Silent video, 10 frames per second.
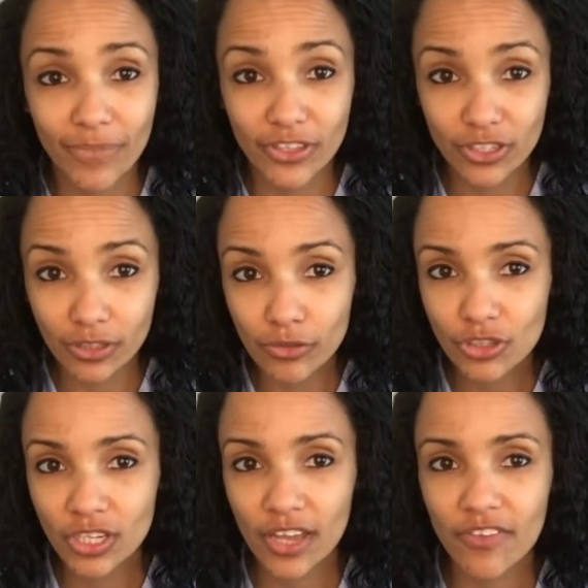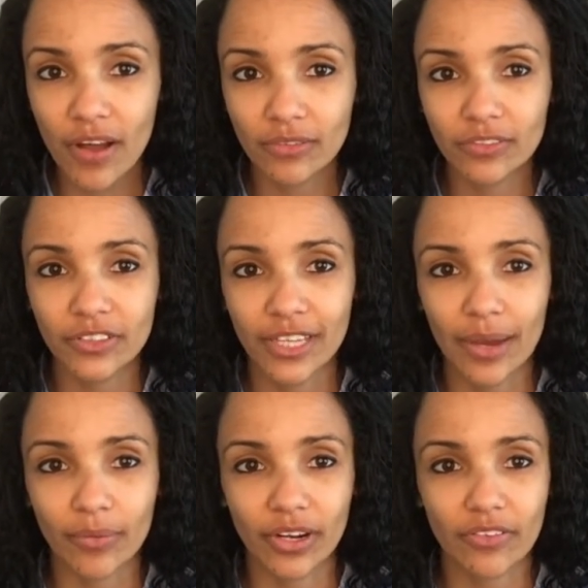The solution I found for
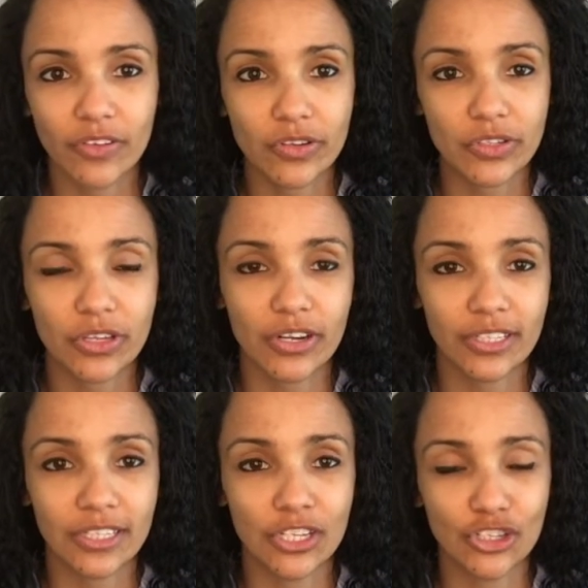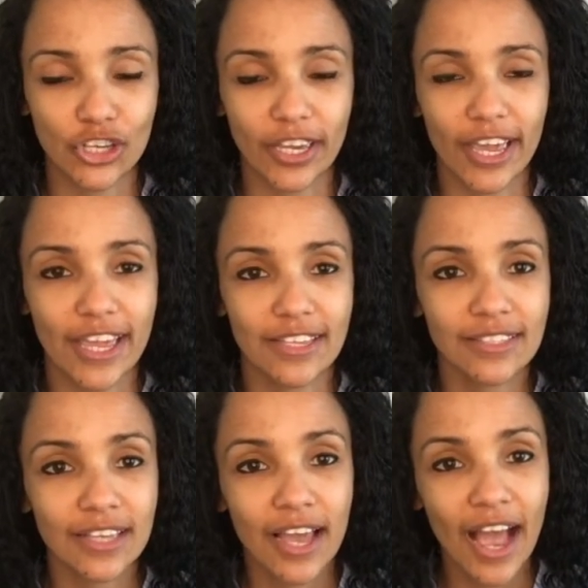that when I first started teaching
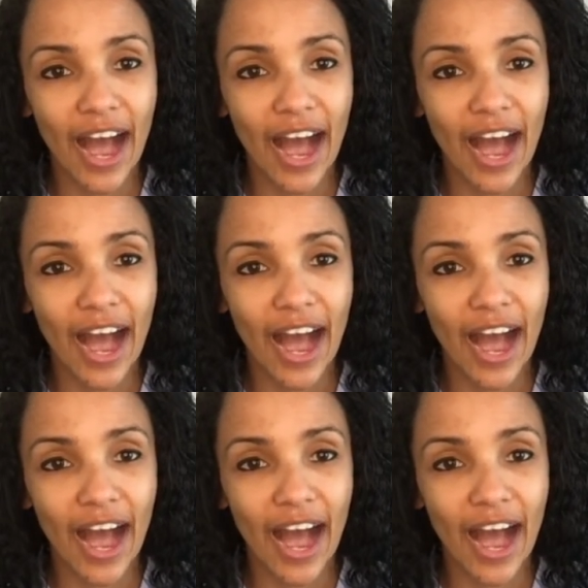is